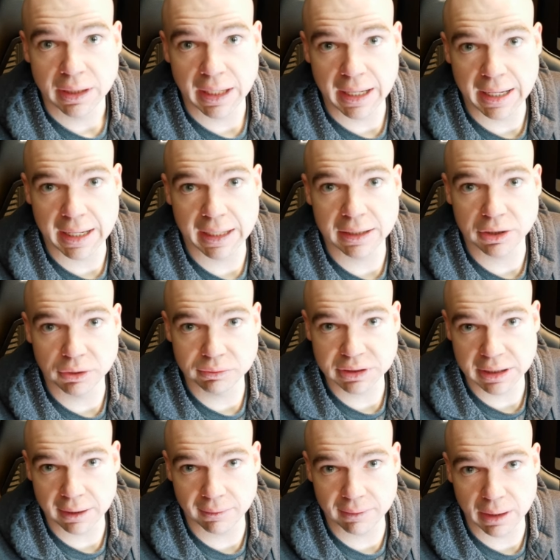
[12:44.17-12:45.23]
and you
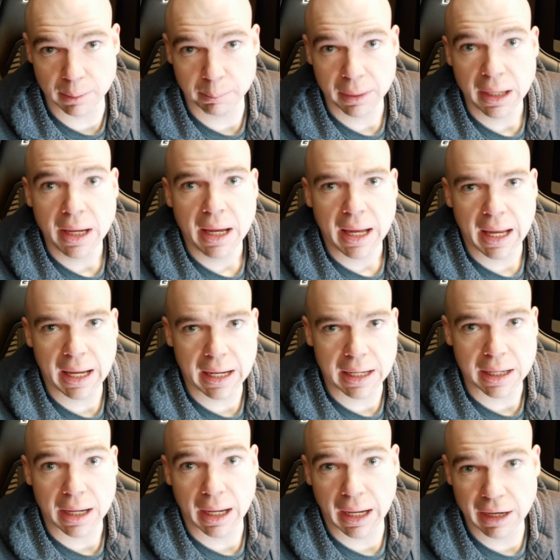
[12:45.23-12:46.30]
tell them,
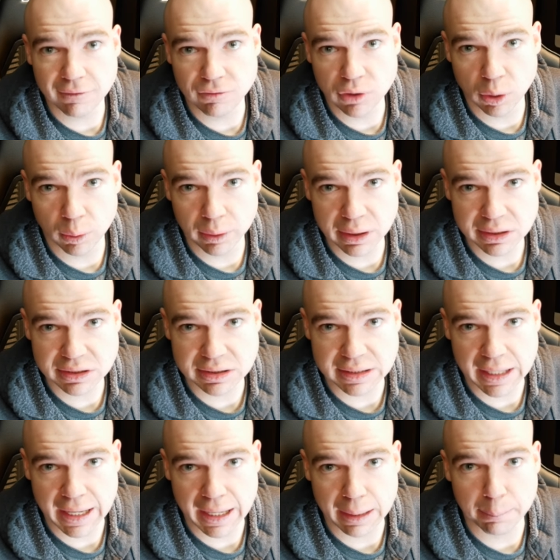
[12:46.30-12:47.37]
hey, I've noticed
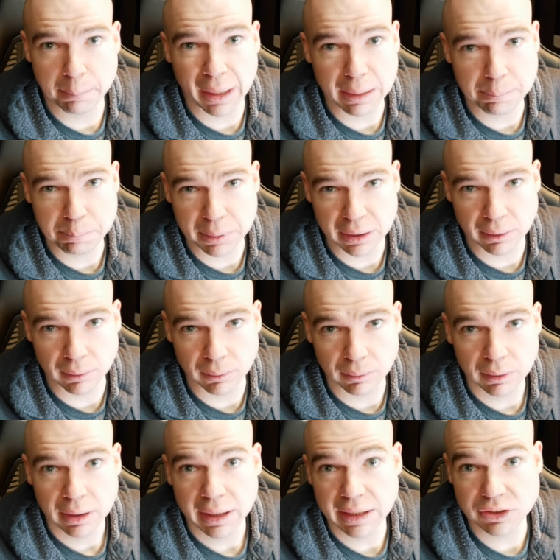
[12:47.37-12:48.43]
that my
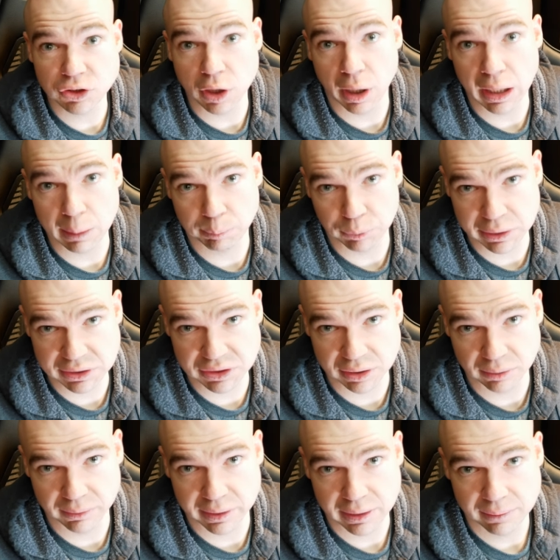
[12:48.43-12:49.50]
bill has gone up
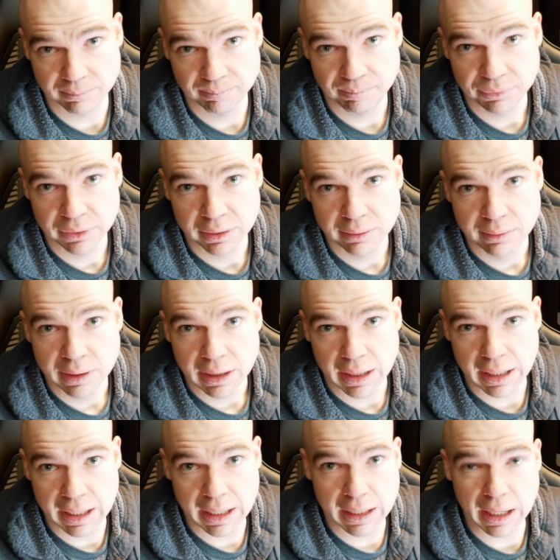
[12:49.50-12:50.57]
recently.
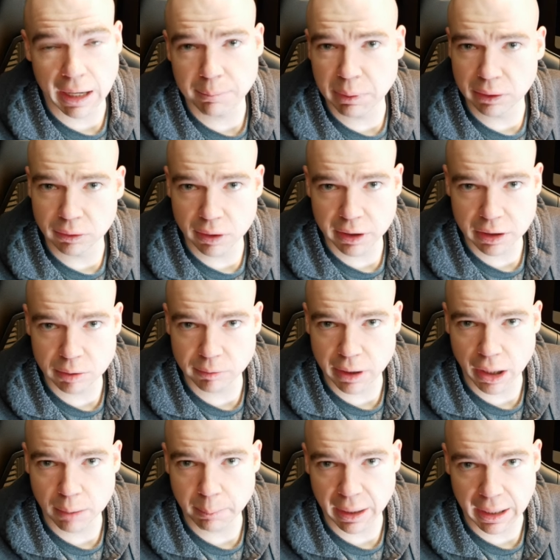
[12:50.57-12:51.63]
And I've been looking
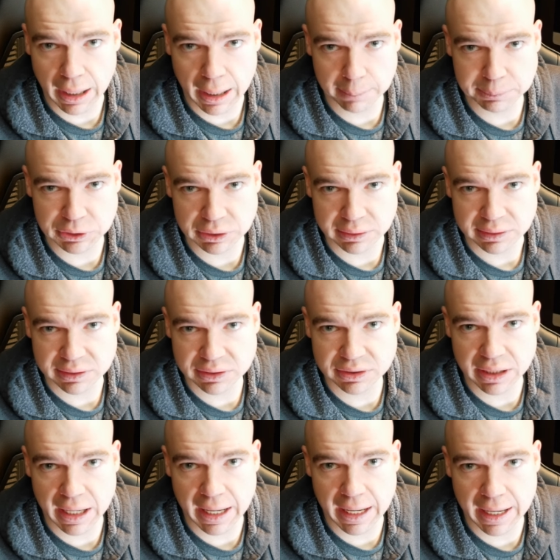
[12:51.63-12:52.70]
around my
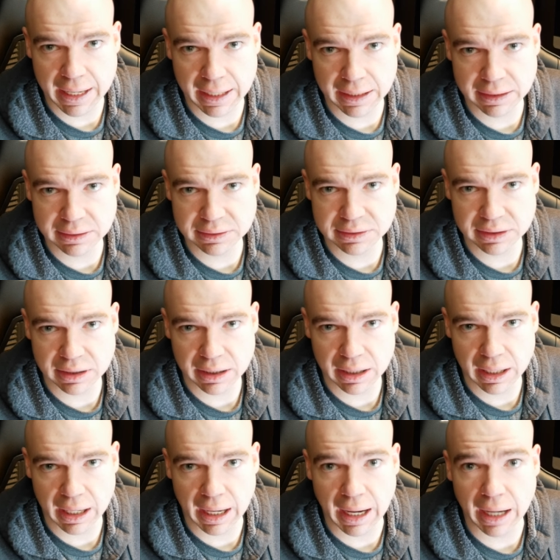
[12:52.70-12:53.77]
options and,
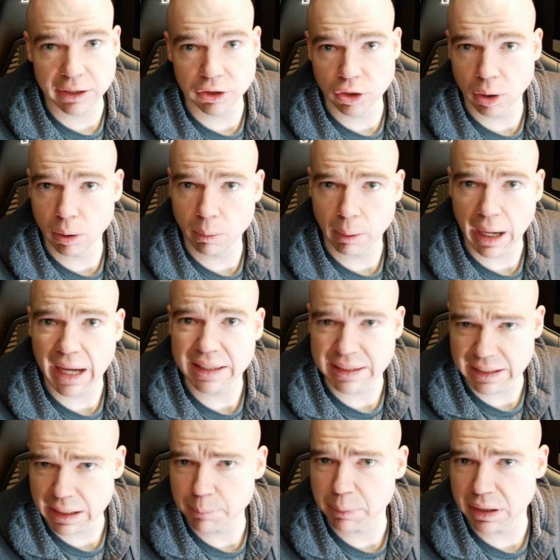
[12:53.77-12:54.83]
you know, I
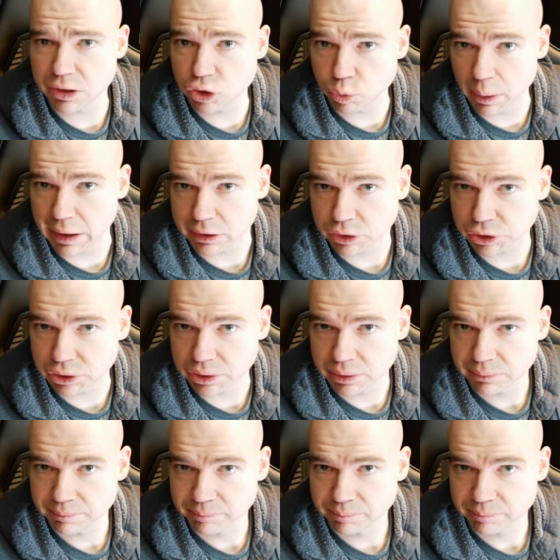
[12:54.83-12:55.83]
think I'm going to switch